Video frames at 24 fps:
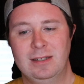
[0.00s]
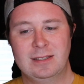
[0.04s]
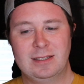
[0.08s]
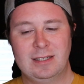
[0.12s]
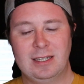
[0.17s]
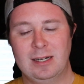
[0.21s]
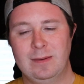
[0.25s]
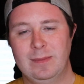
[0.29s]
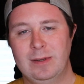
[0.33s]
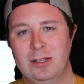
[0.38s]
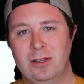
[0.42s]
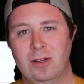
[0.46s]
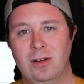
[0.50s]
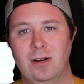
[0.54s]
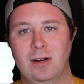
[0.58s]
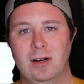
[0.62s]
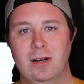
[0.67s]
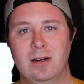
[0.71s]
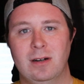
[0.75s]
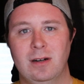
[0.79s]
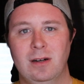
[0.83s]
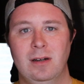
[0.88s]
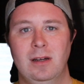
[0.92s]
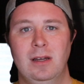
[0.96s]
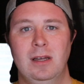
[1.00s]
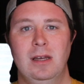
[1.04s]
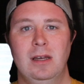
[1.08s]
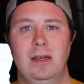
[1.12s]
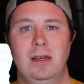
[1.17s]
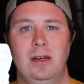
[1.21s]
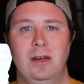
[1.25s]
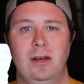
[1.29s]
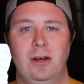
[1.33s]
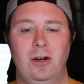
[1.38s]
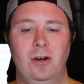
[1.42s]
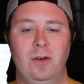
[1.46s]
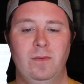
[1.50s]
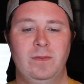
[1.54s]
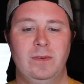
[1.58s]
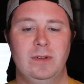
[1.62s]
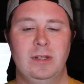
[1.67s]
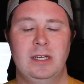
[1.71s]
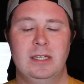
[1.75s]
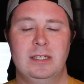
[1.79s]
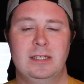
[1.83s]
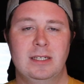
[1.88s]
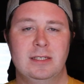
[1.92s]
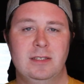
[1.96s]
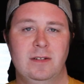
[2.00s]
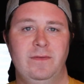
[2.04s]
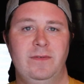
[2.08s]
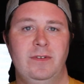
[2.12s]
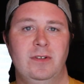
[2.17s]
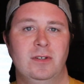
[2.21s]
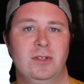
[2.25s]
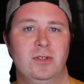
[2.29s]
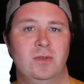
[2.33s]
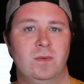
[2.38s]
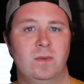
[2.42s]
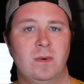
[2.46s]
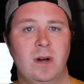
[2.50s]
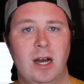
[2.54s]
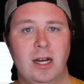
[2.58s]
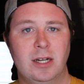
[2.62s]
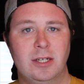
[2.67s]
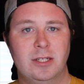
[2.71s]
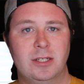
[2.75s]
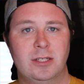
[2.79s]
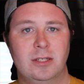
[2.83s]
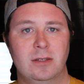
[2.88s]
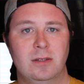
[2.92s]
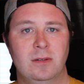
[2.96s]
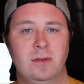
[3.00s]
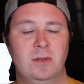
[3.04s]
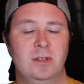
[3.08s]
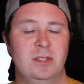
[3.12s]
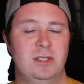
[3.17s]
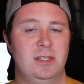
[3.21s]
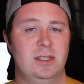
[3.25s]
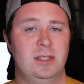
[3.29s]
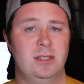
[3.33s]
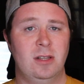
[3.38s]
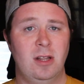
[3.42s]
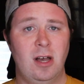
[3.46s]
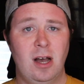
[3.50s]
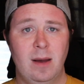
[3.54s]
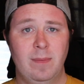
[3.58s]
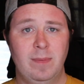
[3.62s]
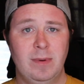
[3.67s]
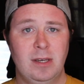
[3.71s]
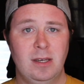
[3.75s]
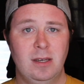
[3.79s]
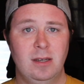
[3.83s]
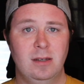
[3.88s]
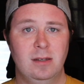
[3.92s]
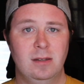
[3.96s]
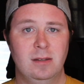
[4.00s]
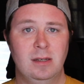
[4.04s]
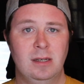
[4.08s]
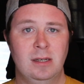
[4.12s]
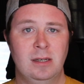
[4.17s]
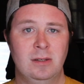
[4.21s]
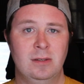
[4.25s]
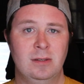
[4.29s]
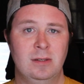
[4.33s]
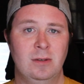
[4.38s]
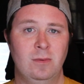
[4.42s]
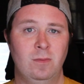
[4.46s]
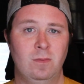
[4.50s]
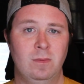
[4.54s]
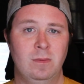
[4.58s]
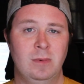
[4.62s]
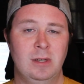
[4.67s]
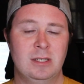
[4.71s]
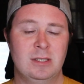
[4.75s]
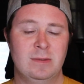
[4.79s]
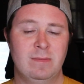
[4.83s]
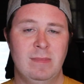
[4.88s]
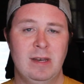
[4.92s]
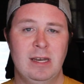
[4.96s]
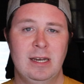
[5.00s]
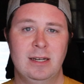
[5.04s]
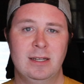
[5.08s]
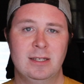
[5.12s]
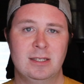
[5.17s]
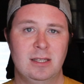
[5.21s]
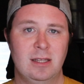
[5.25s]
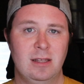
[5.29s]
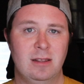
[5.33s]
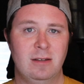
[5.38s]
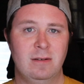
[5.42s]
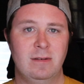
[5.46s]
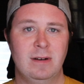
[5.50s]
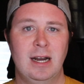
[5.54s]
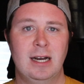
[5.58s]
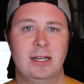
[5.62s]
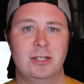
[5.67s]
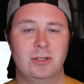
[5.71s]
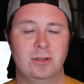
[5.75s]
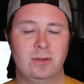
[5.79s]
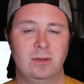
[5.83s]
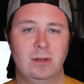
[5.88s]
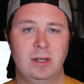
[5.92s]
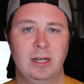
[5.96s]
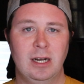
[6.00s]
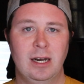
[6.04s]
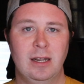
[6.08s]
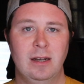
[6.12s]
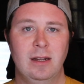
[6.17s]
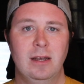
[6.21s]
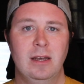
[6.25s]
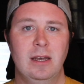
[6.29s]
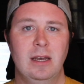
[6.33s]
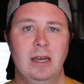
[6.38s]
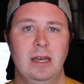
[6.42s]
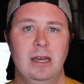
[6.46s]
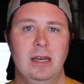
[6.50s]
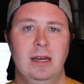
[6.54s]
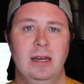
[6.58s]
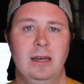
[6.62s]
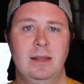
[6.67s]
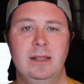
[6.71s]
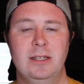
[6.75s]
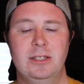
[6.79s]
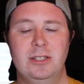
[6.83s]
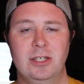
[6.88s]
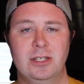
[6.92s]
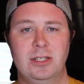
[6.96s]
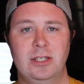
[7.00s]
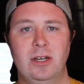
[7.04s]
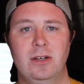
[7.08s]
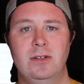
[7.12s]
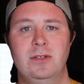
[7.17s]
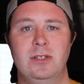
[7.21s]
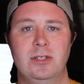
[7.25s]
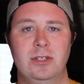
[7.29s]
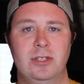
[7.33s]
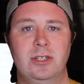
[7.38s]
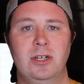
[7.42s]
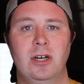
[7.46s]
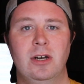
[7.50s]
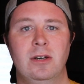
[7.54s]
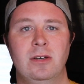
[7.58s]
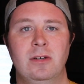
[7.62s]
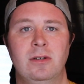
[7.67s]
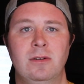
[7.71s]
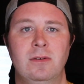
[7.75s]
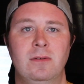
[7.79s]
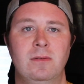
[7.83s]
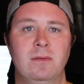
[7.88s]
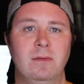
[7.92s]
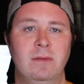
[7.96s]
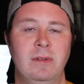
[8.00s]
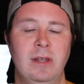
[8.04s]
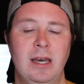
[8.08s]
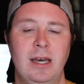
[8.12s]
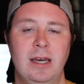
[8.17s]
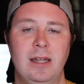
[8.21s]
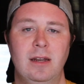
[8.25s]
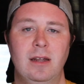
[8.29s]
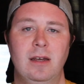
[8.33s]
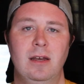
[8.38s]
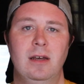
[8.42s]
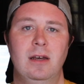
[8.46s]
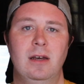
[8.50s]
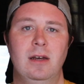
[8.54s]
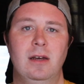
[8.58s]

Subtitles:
It's going to be longer. Hopefully it doesn't feel as rushed or as sloppy as made as the theatrical cut. And this just goes to show you that